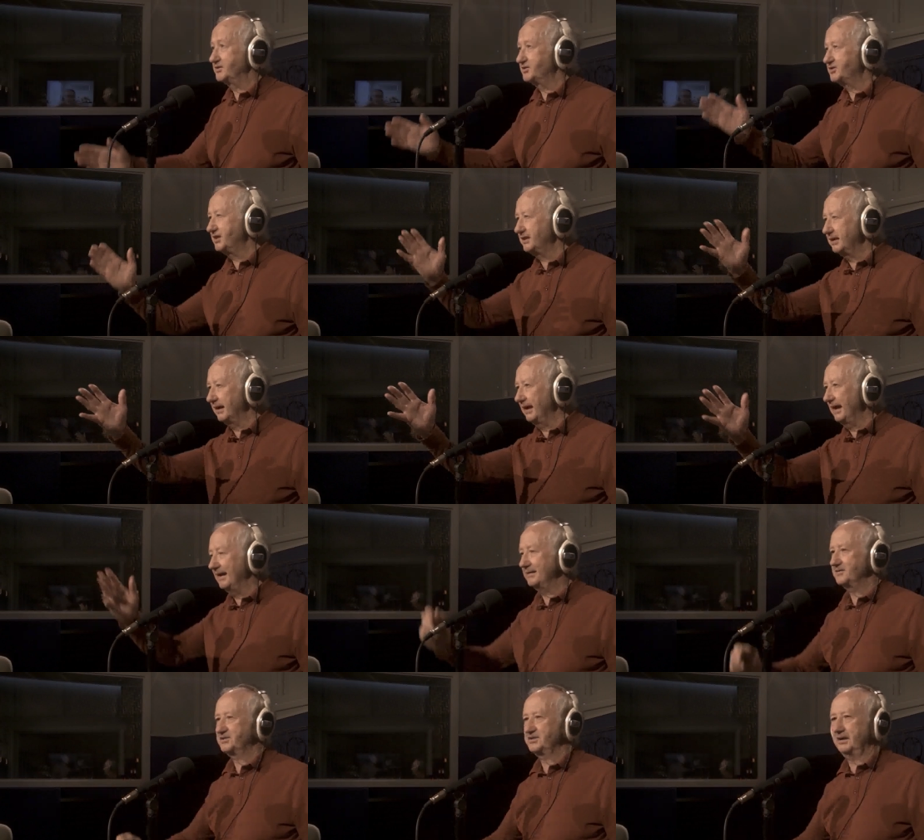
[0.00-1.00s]
is sitting
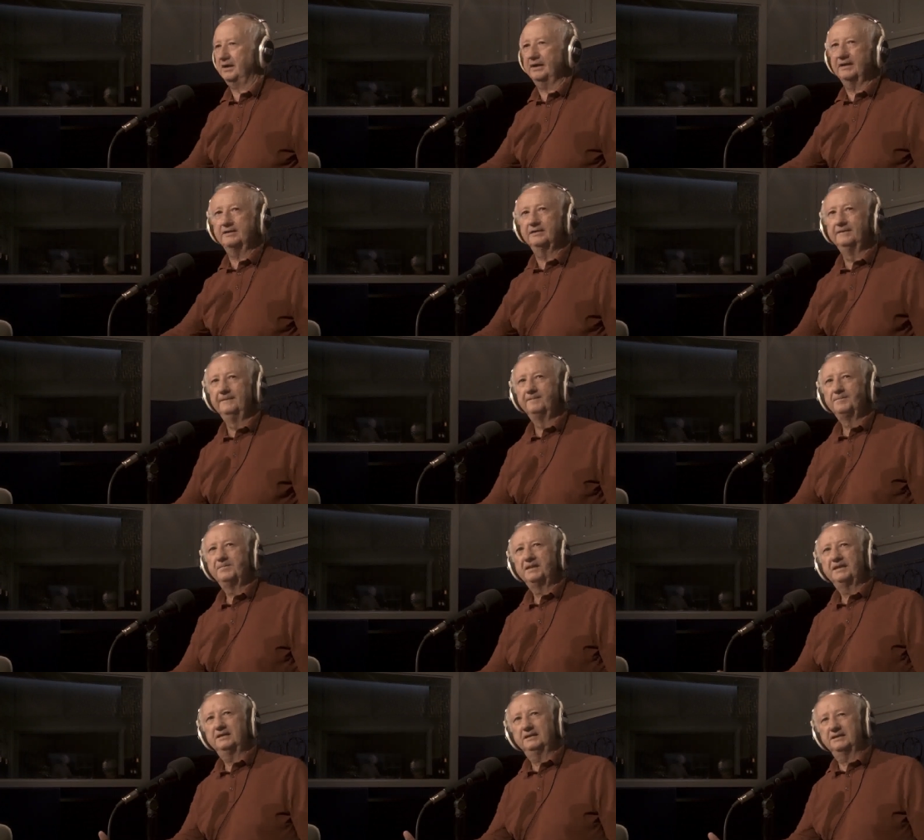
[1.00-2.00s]
outside
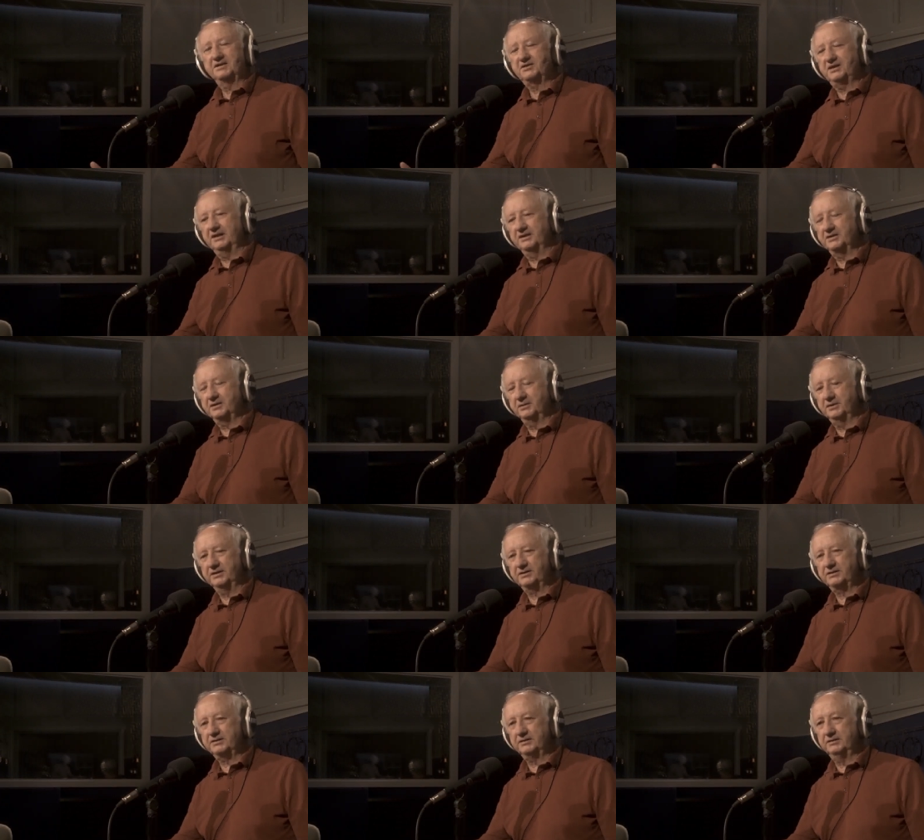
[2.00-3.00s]
listening to
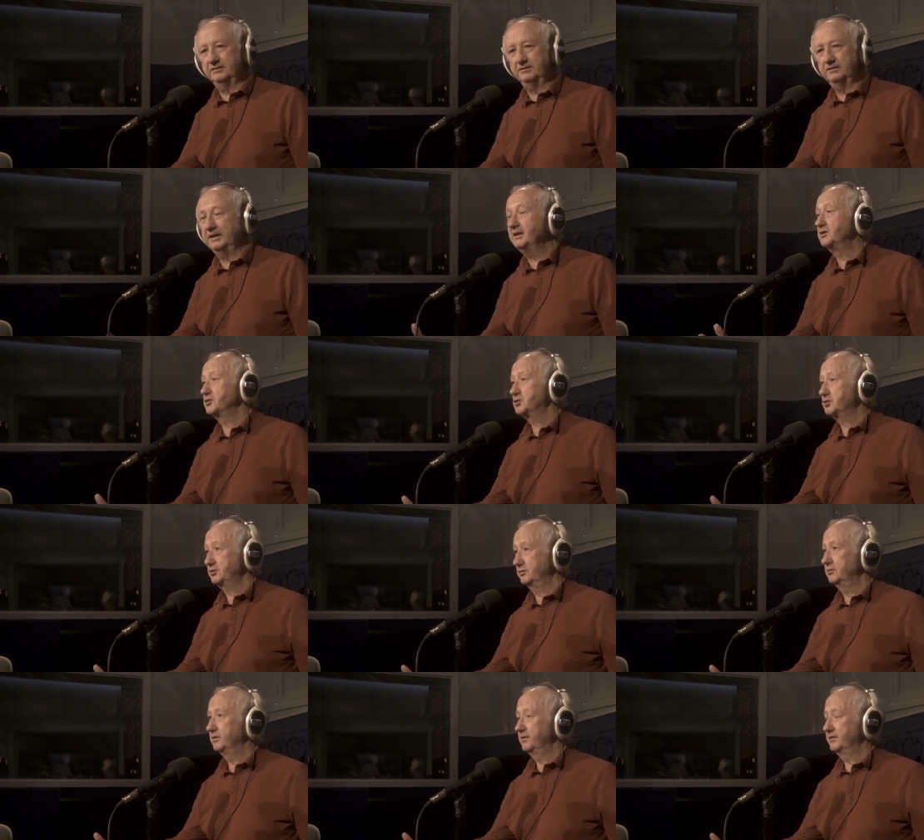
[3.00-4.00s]
it to
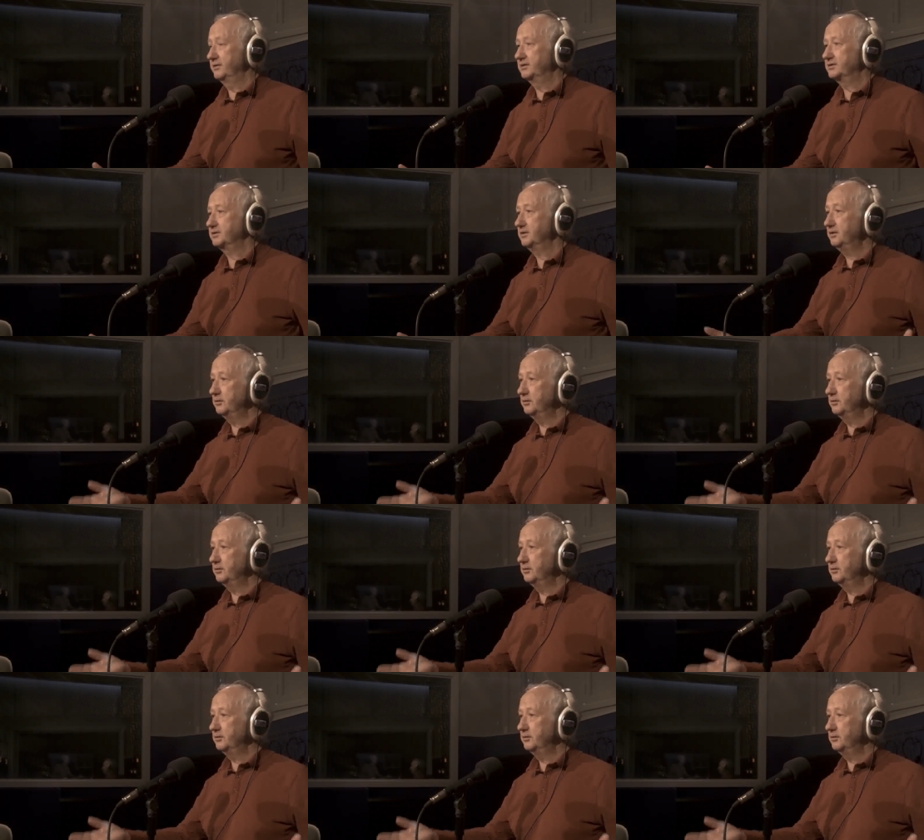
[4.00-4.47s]
ensure that